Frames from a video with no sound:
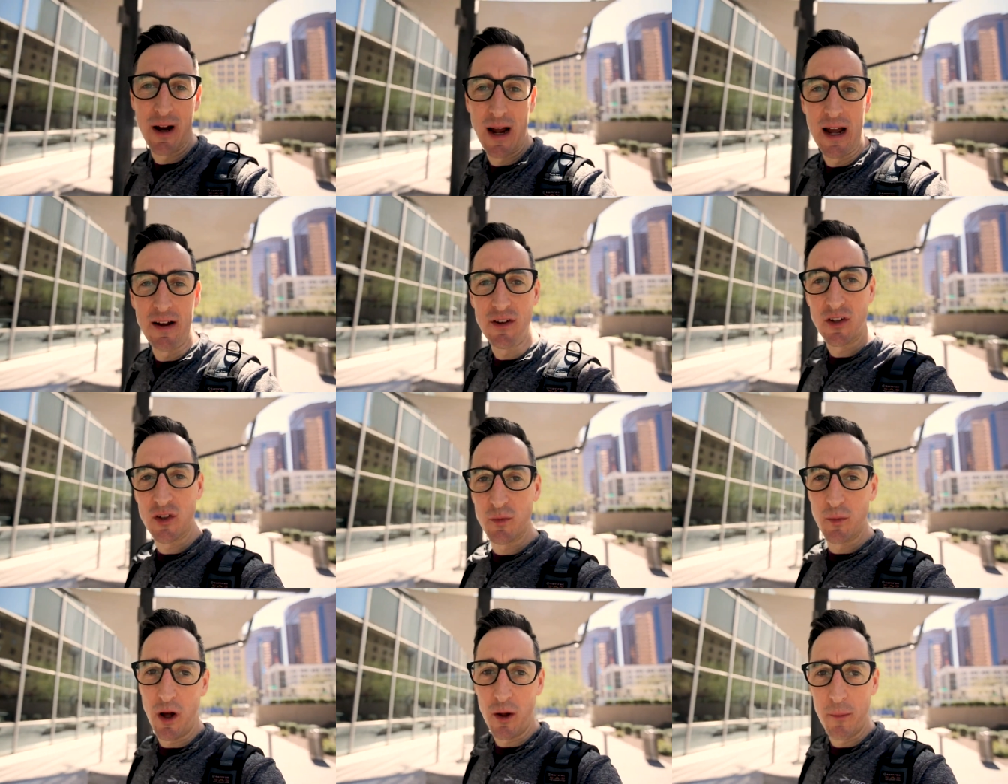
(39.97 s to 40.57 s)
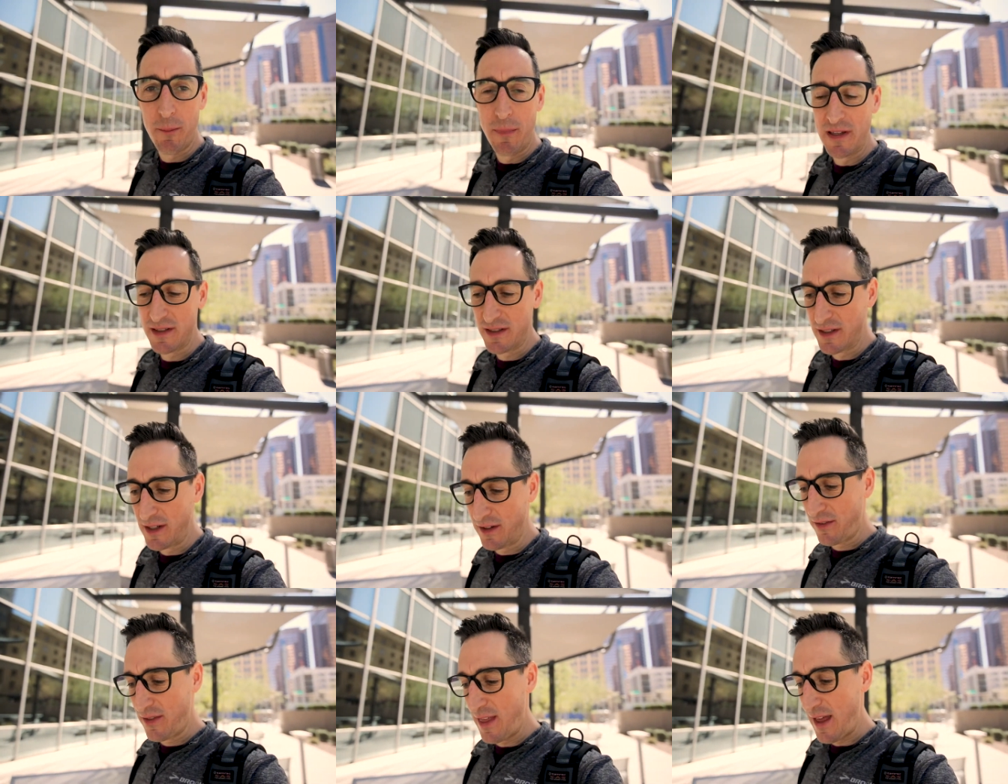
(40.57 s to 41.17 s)
I have a small
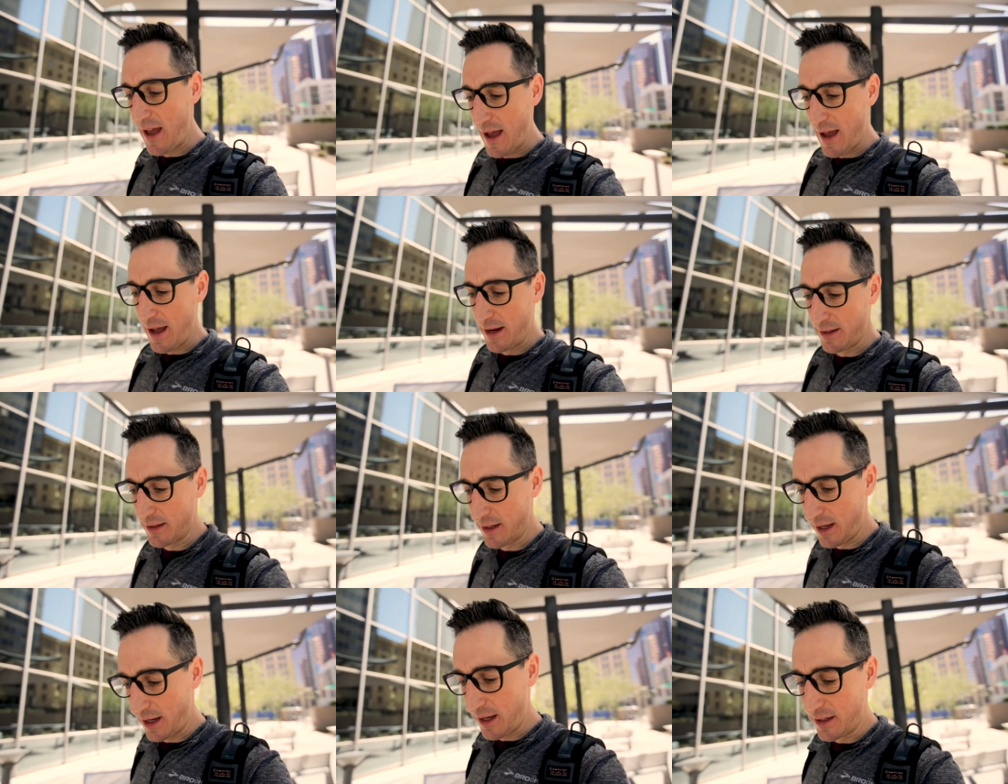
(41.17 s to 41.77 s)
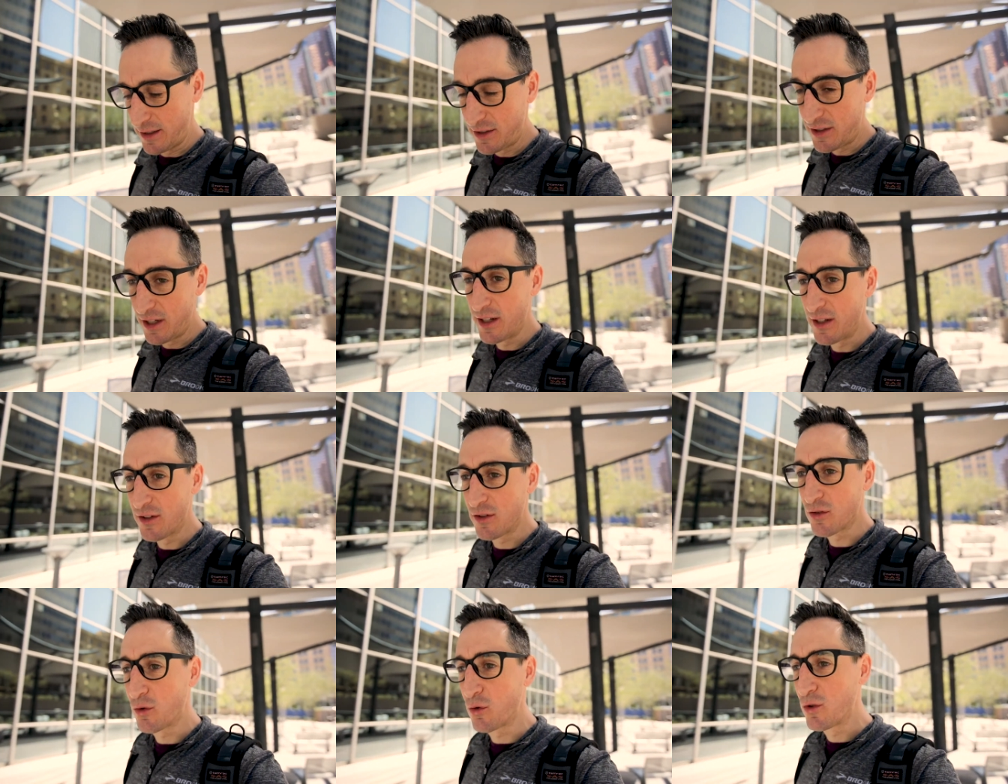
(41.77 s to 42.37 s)
business that
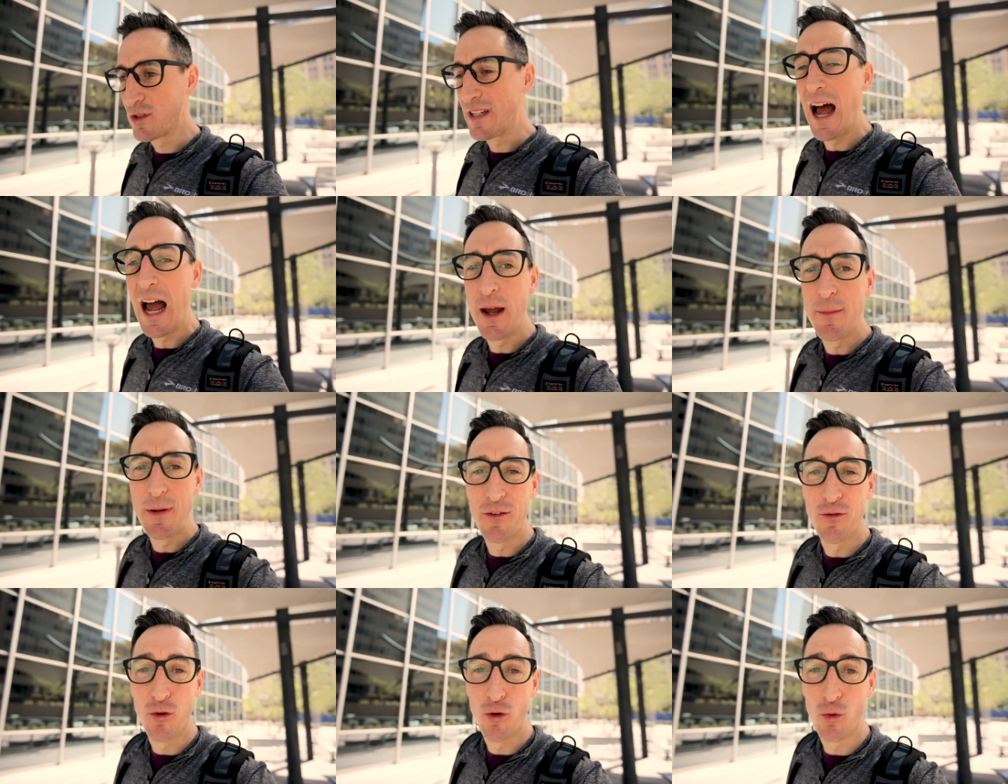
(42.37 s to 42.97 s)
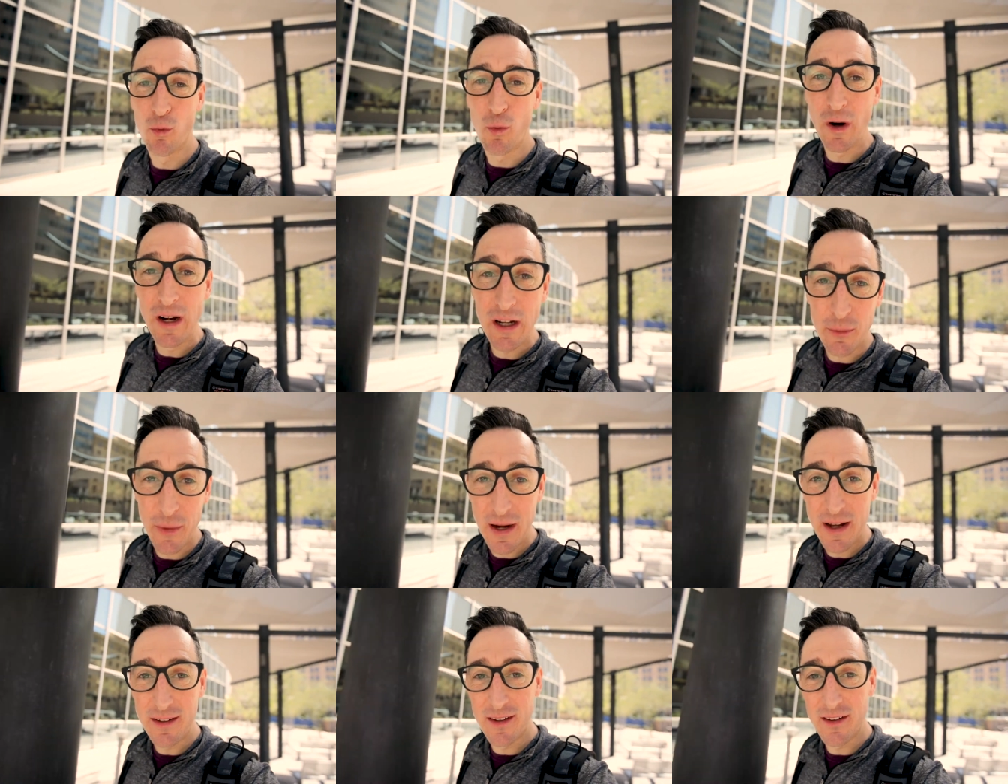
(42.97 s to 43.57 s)
does timing for running
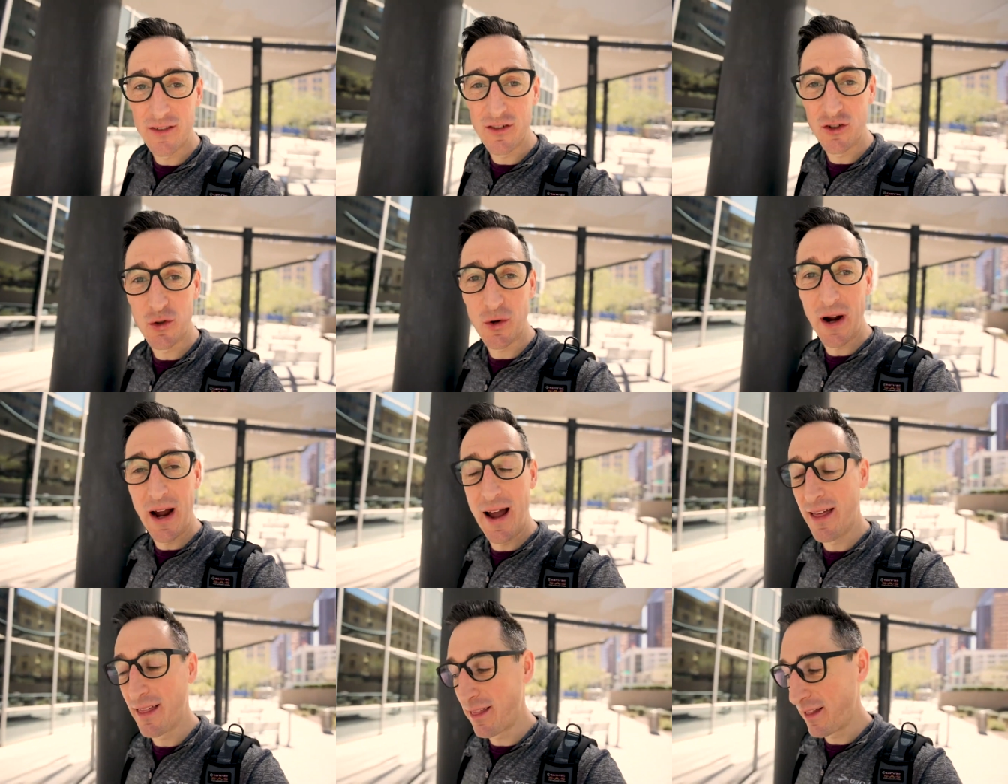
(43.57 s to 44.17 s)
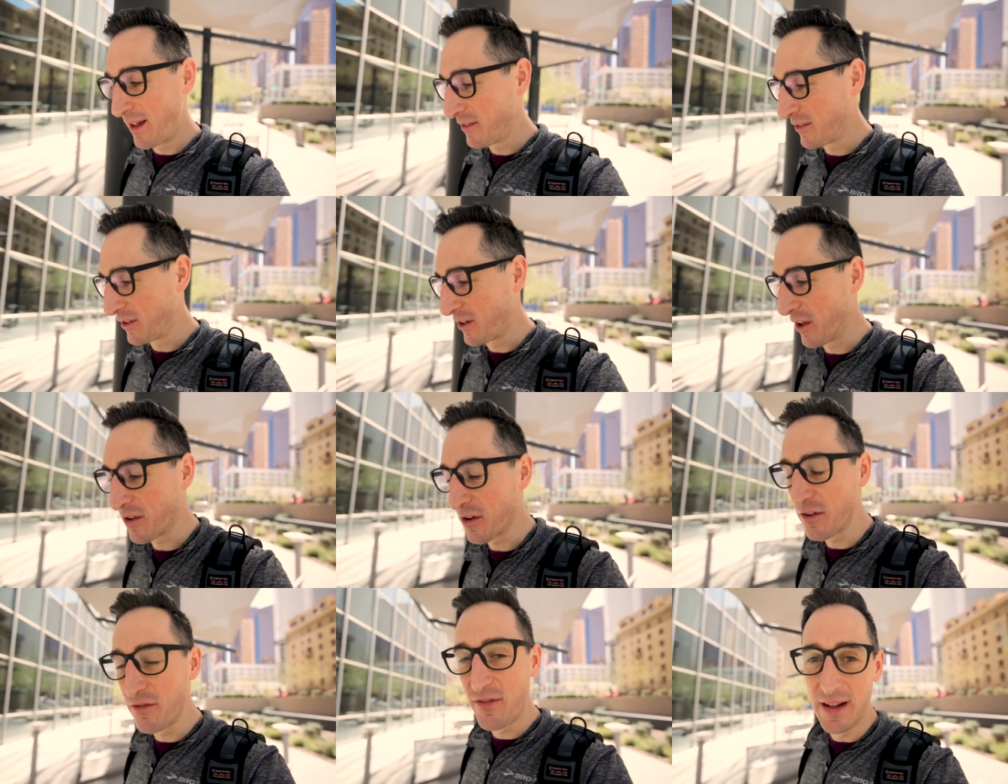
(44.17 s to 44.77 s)
races and triathlons and
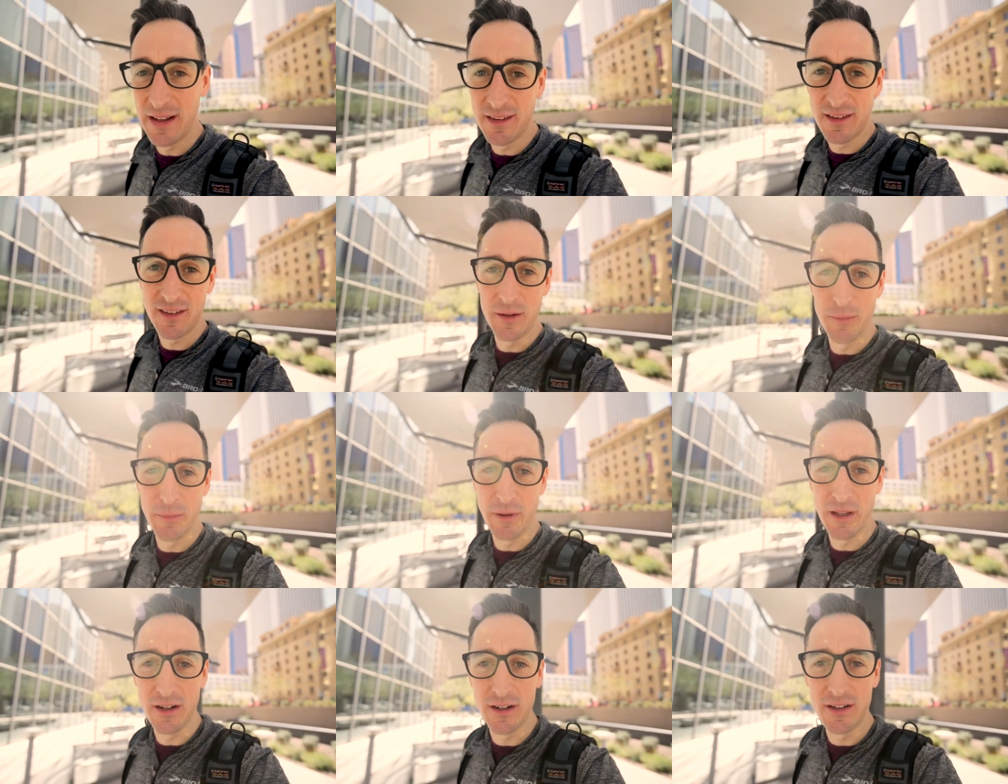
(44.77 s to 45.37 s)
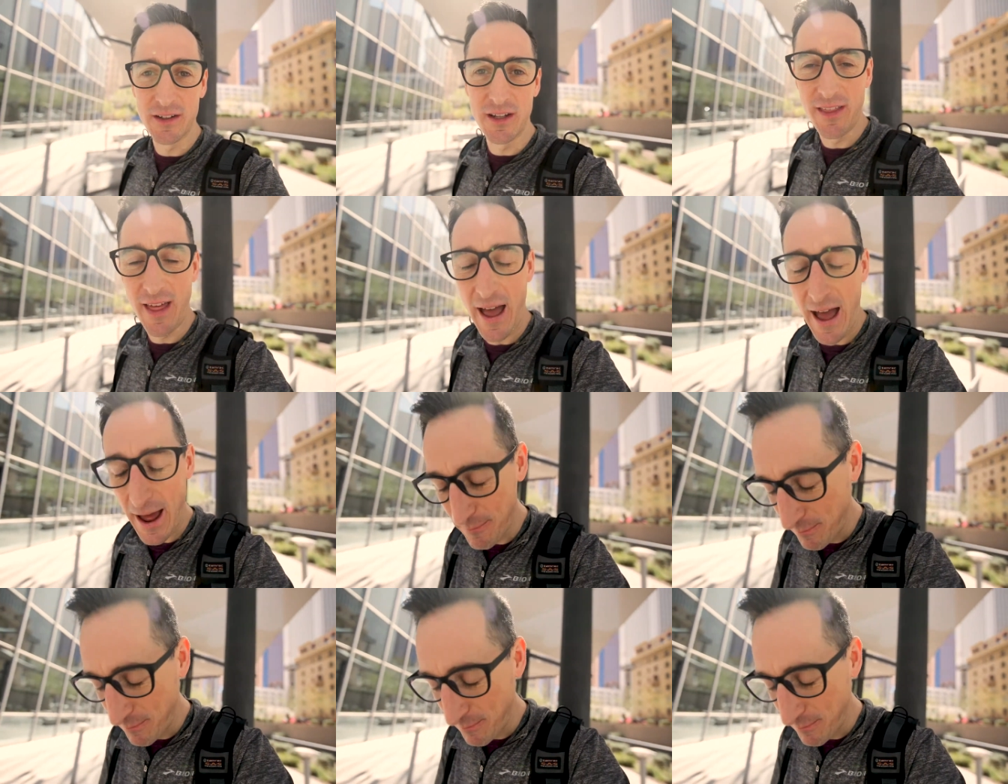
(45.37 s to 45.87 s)
other events similar to that.